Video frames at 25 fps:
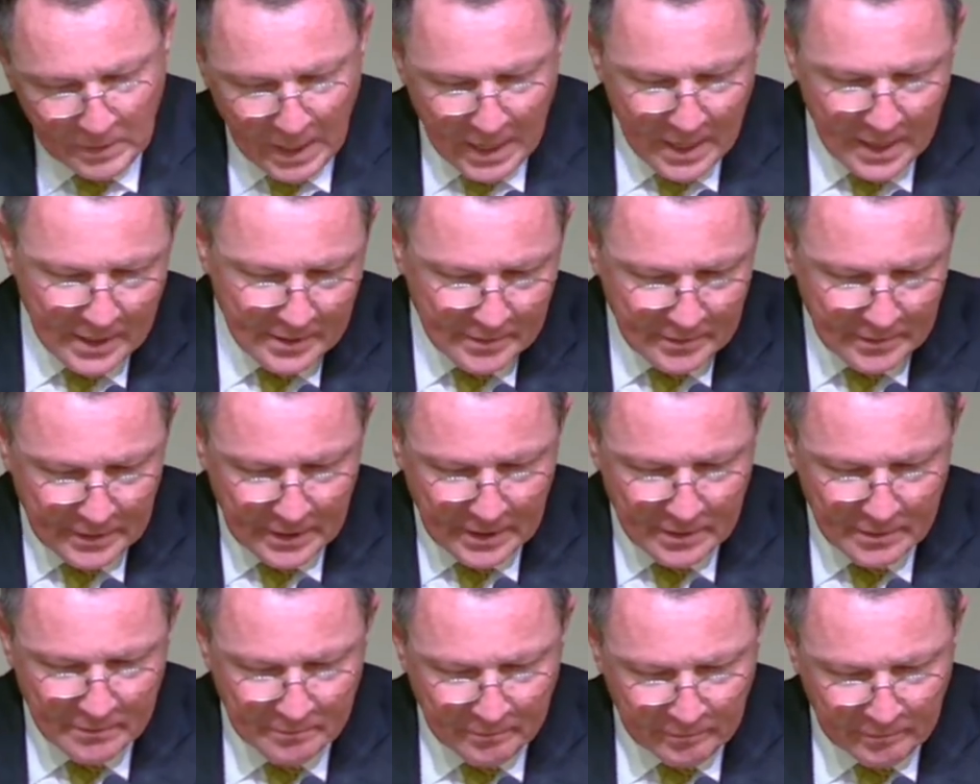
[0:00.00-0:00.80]
And
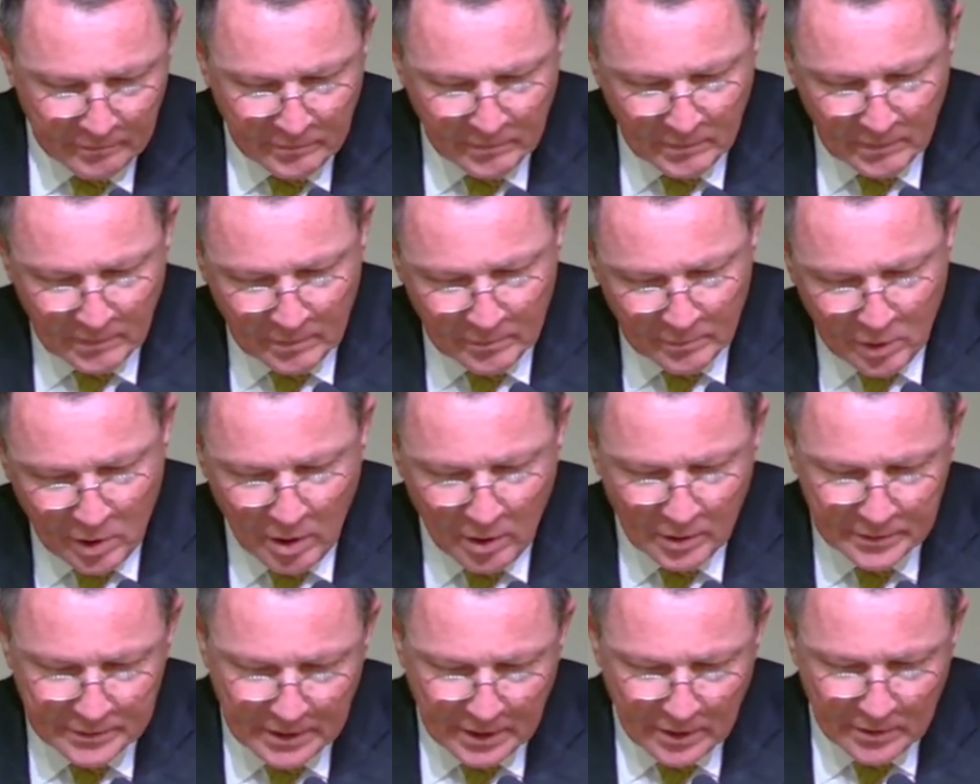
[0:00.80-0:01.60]
then
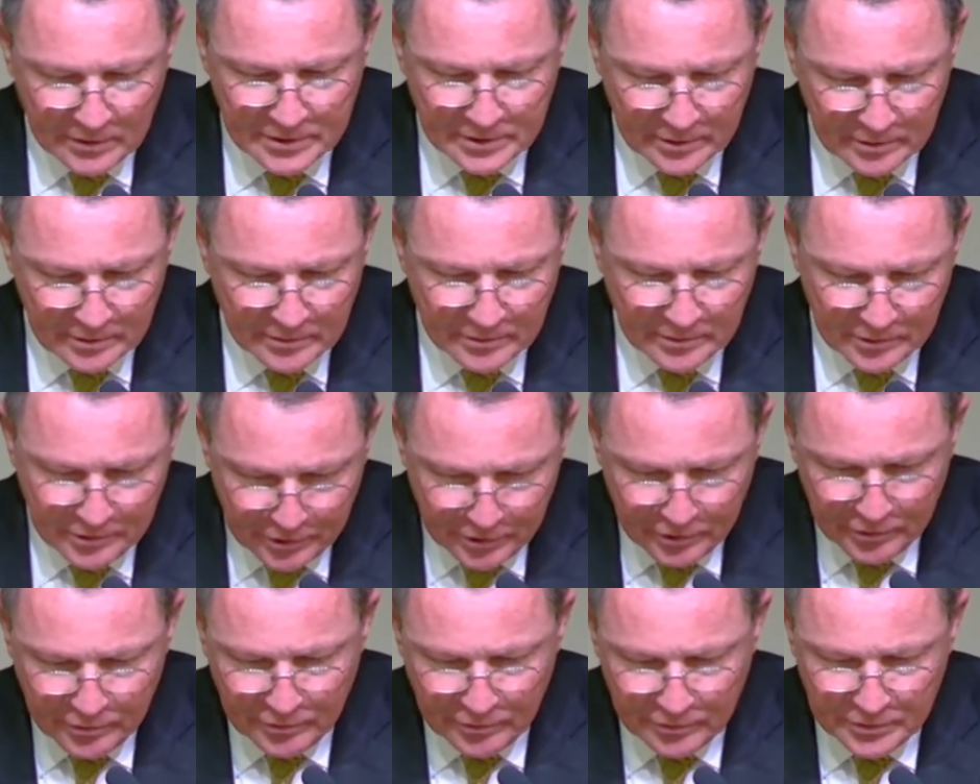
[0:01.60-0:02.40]
Paul tells the
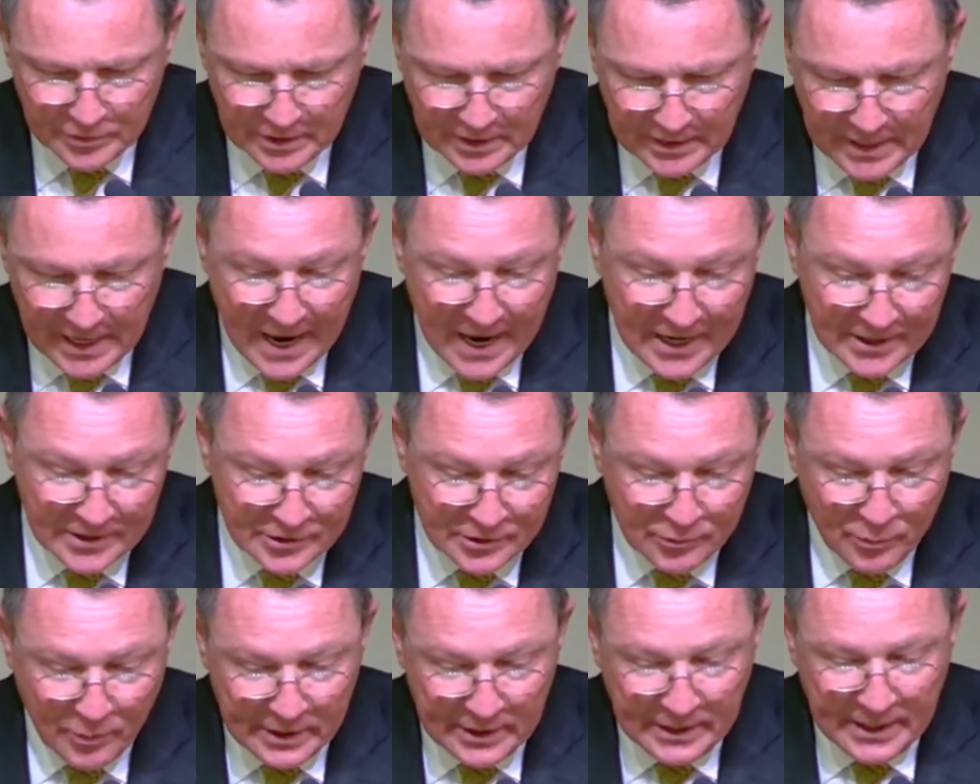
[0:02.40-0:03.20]
Jews in Acts
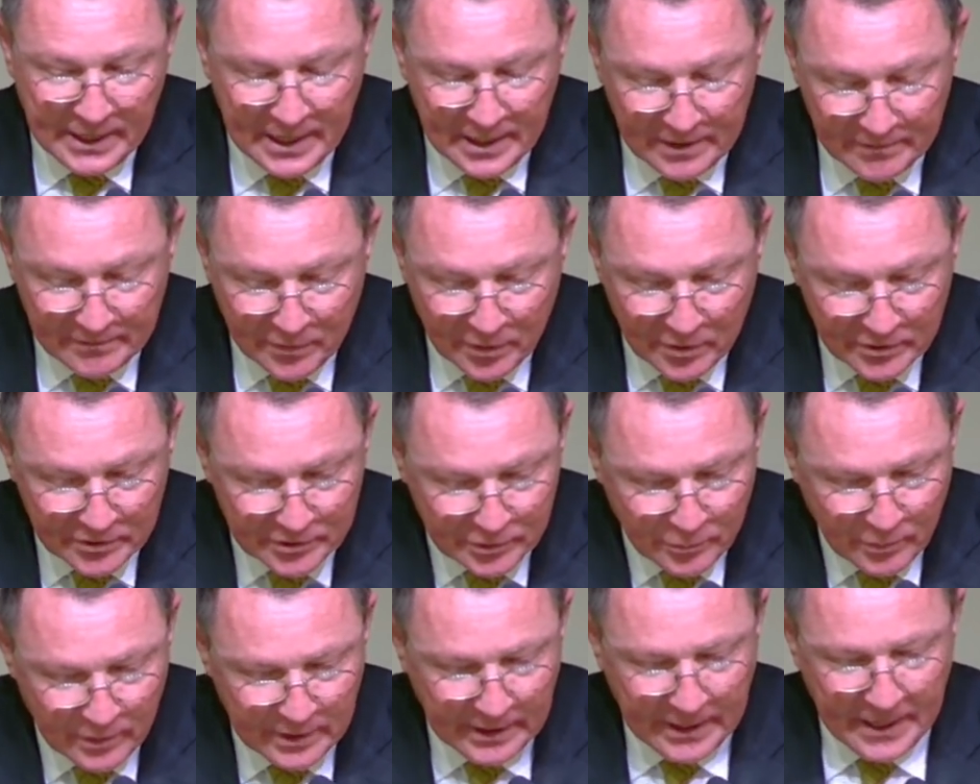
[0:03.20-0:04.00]
28, verse
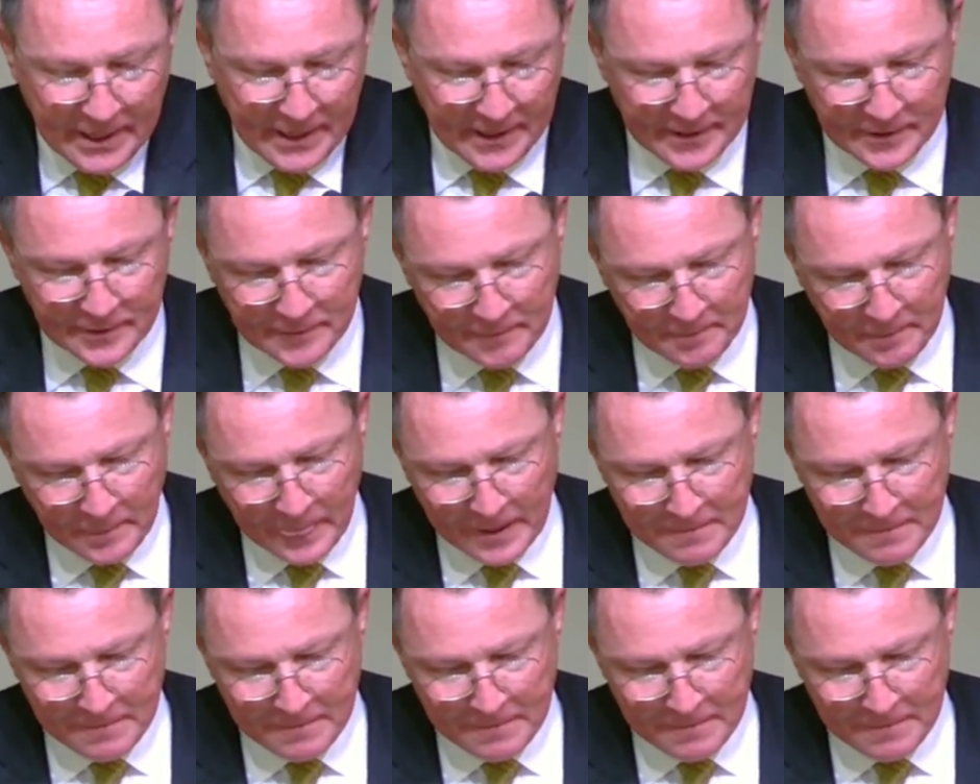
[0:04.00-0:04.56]
28,